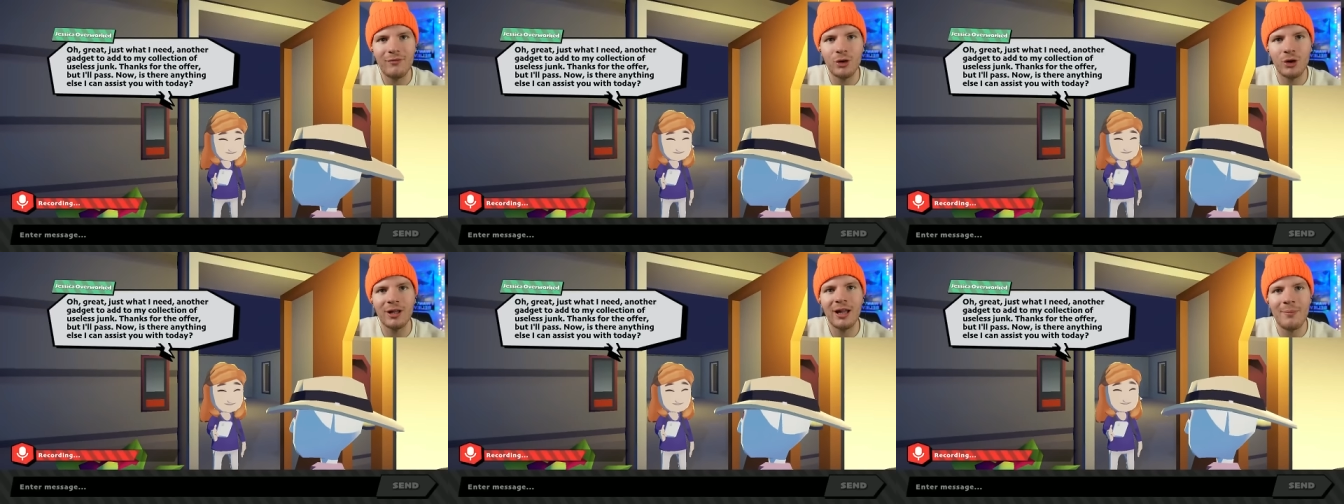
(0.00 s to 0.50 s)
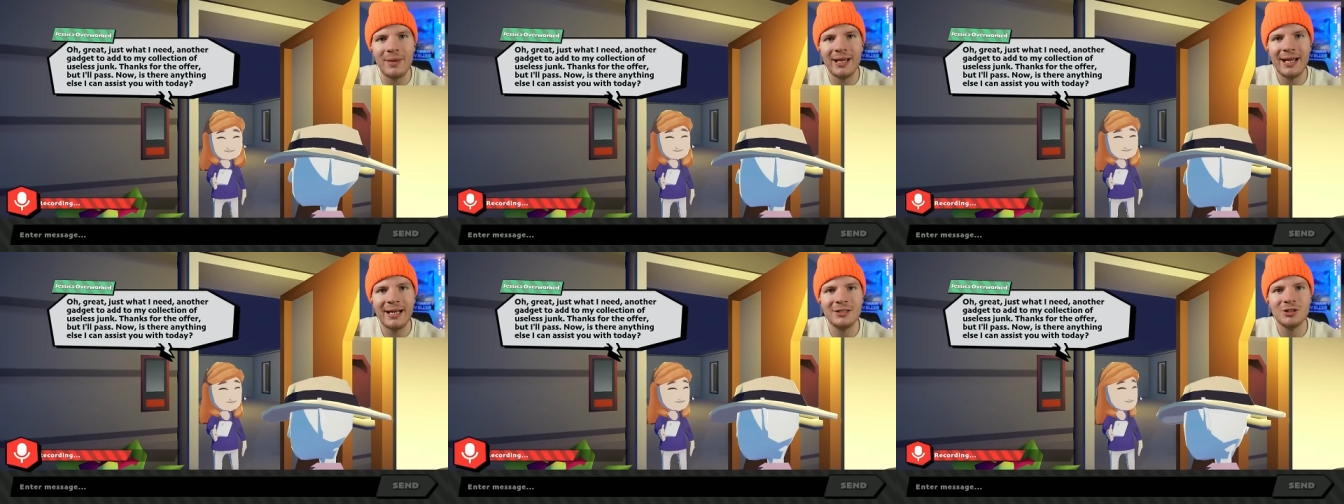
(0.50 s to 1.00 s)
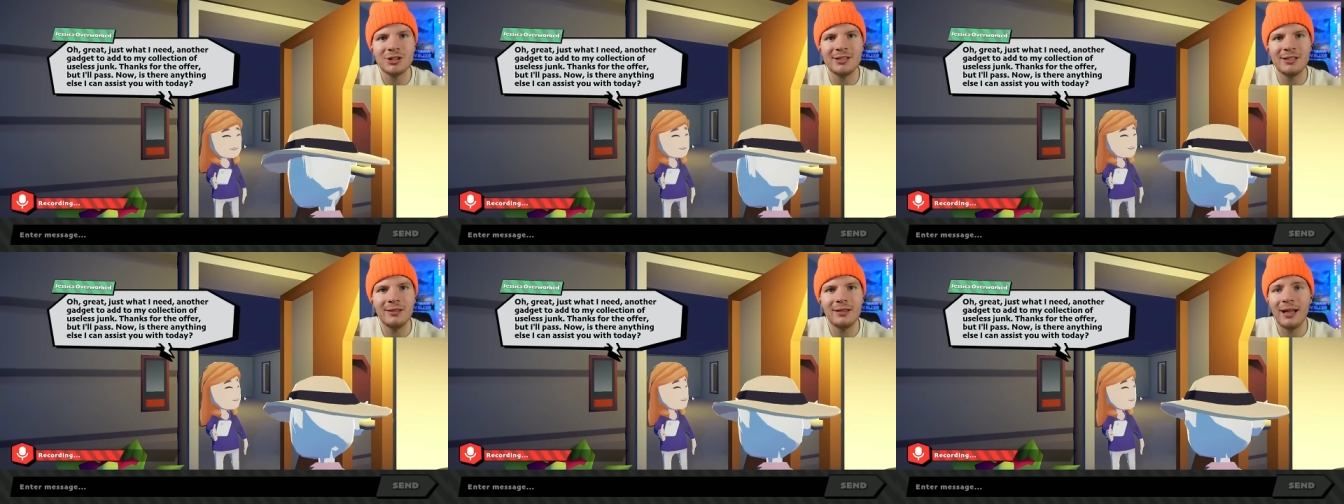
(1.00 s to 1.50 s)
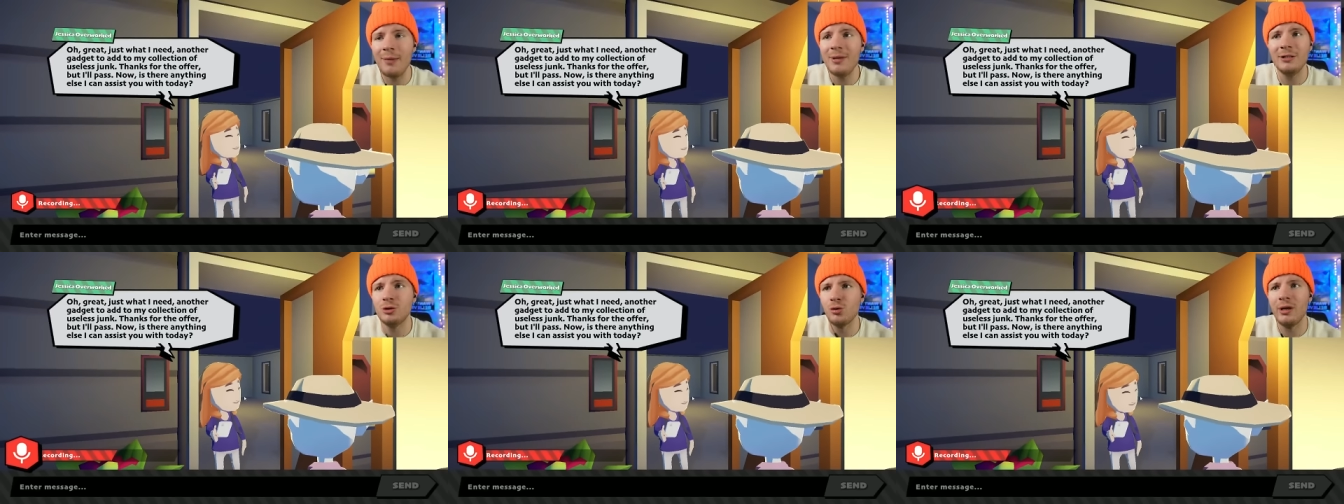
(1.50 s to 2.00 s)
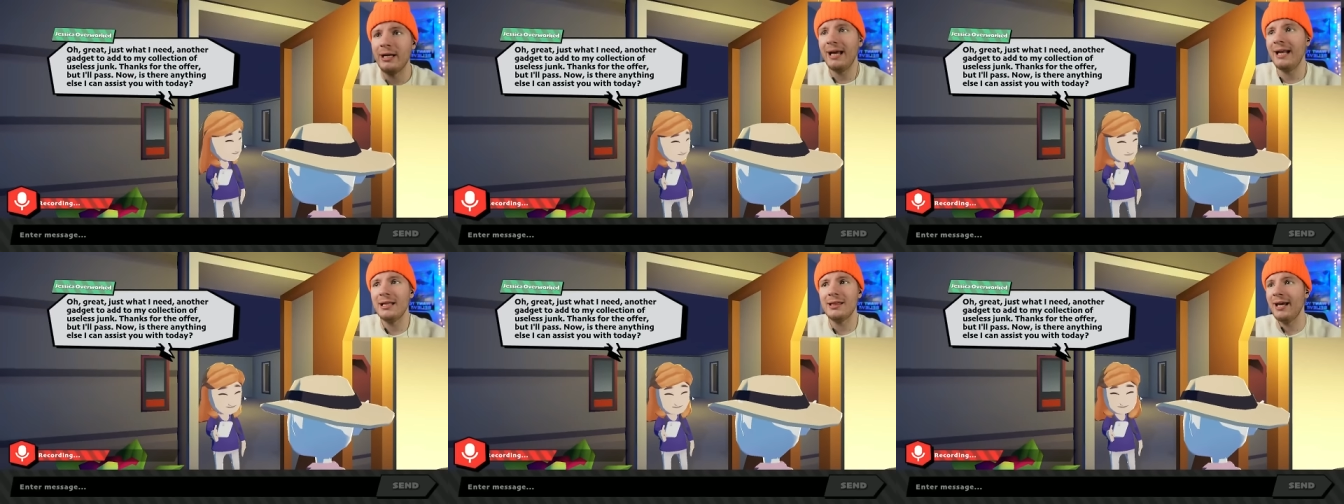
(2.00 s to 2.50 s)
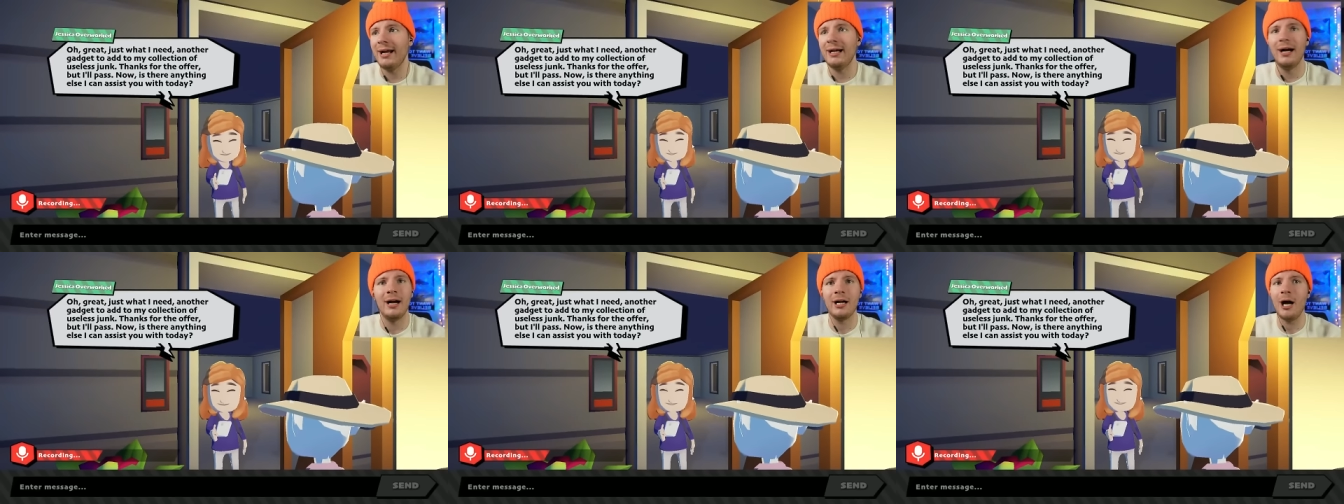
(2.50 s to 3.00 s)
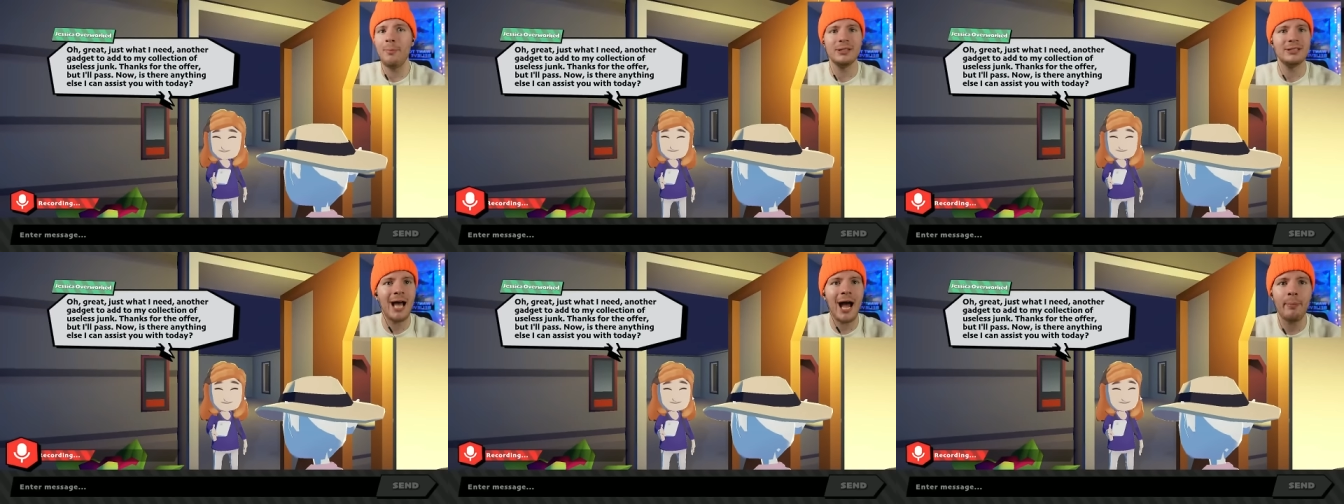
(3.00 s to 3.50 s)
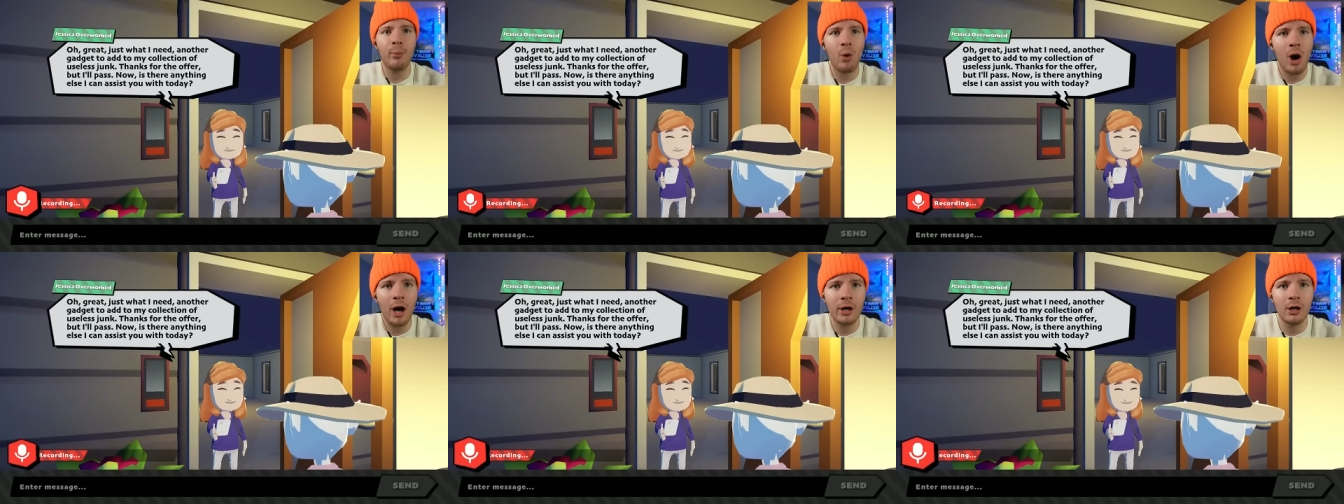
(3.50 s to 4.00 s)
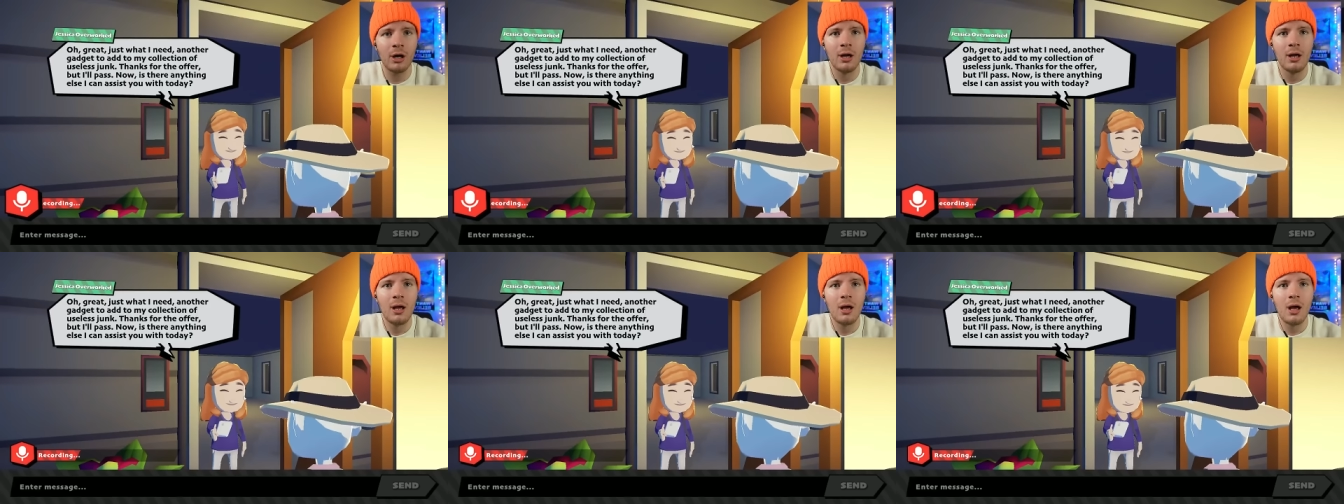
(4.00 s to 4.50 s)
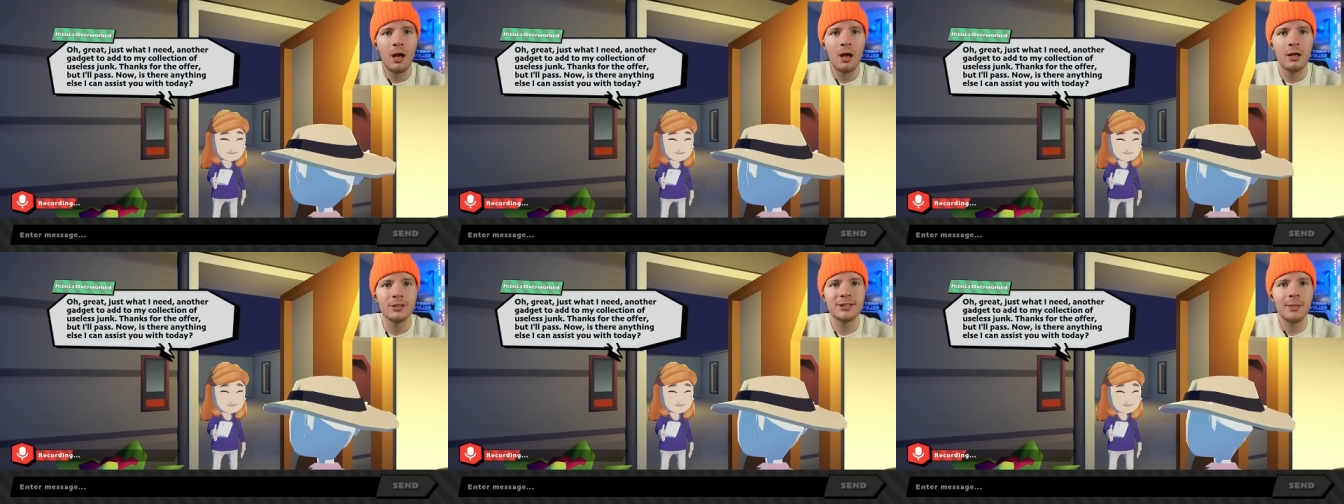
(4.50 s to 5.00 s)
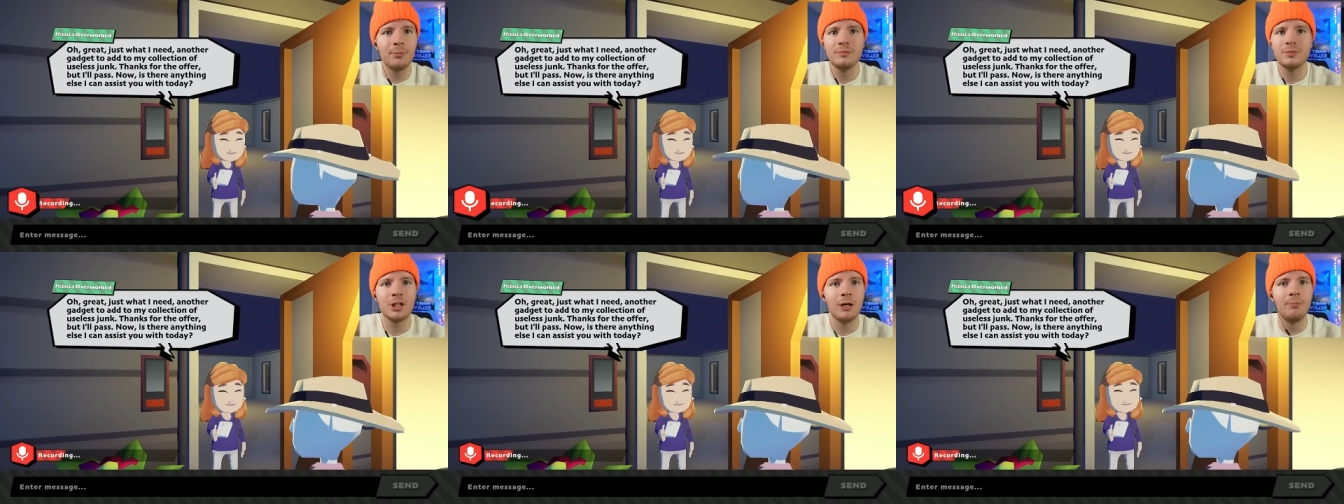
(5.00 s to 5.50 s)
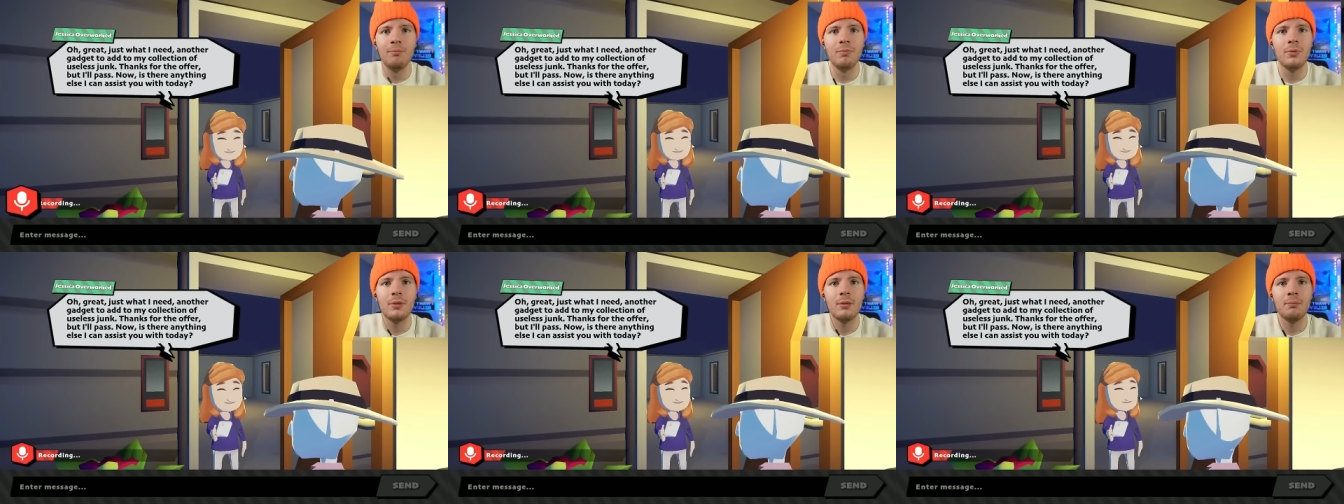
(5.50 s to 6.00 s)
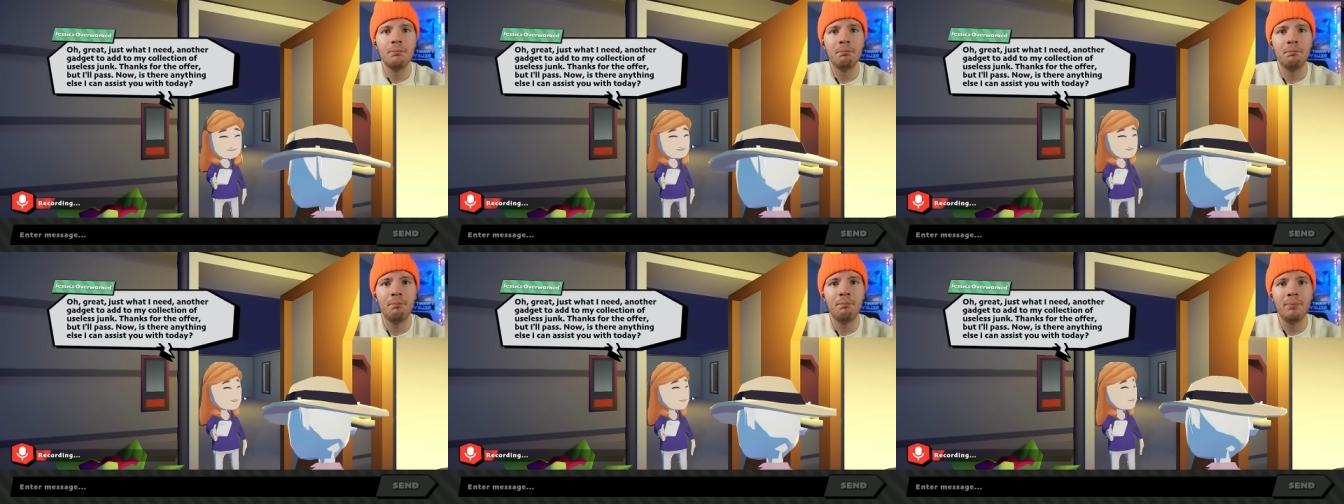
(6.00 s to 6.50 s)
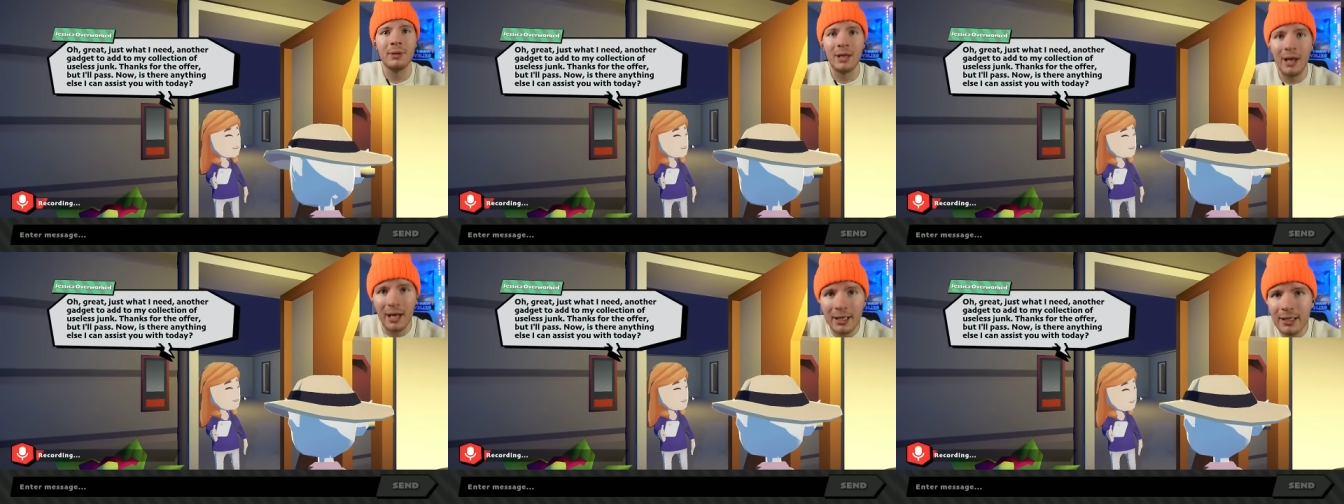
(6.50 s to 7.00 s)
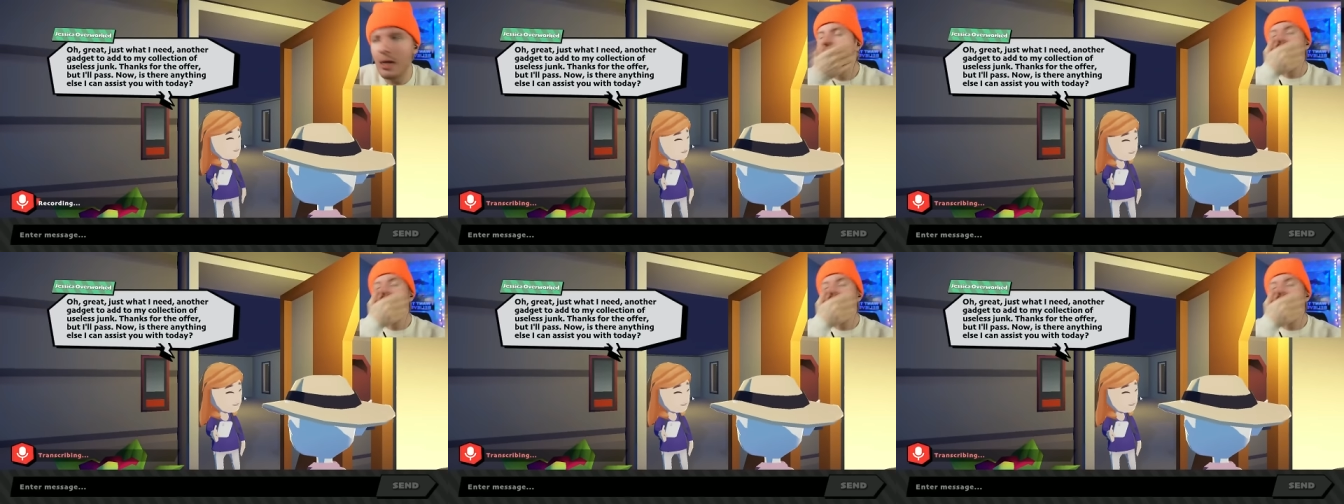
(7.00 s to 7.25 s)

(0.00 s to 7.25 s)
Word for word: If you could let me in and just let me drink anything. A, a cup of tap water, some, some blood.